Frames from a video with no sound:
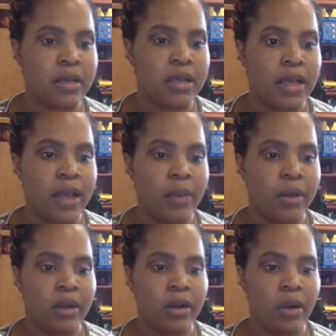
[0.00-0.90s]
and we're
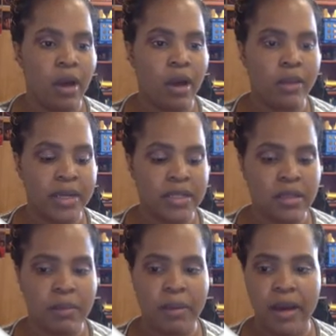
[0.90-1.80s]
going to go all the way to
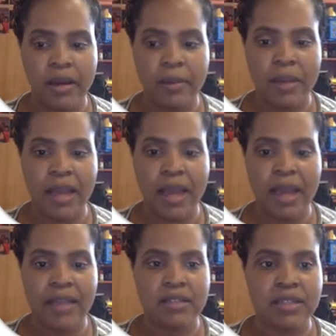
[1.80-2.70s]
the bottom and
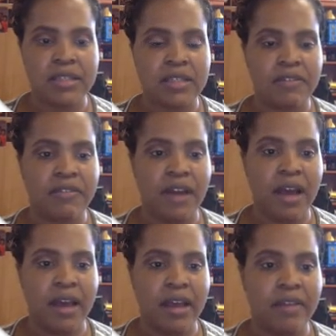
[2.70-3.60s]
add
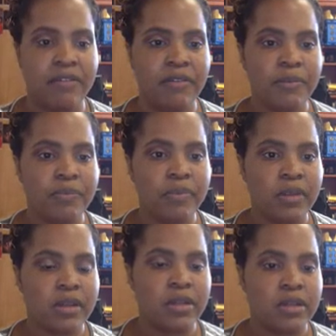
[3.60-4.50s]
65
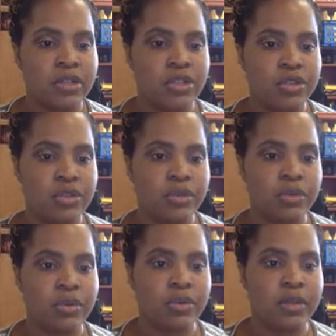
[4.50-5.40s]

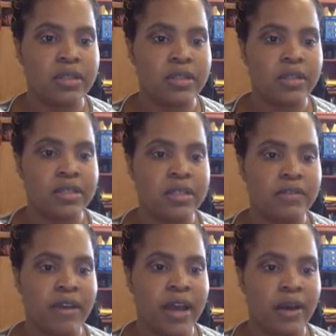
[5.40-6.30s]
to this list of
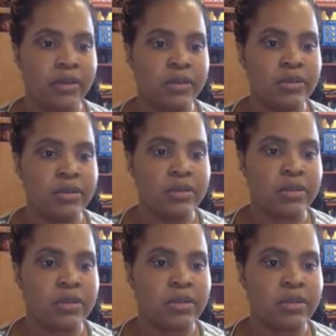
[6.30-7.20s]
values.
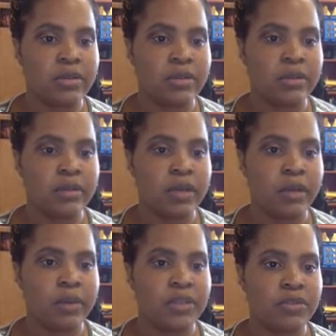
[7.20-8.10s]
I
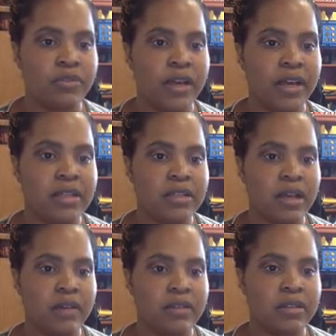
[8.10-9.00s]
went too fast,
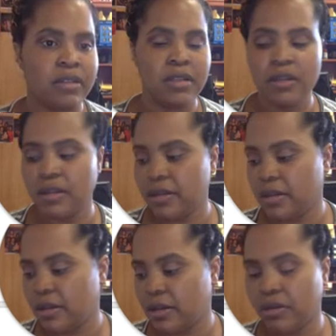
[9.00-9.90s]
obviously.
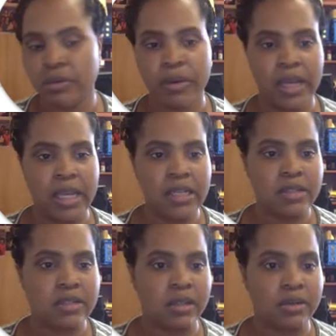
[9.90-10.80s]
Great.
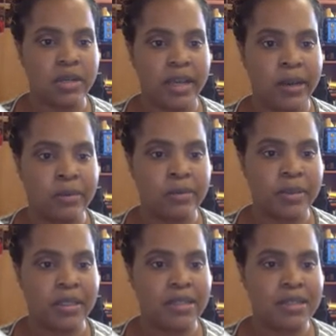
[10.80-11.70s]
Slow down,
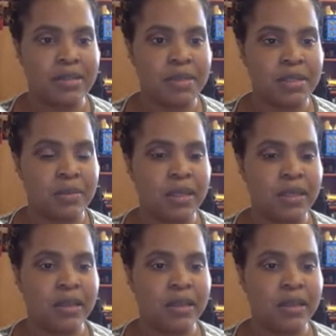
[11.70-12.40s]
please, Miss Smith.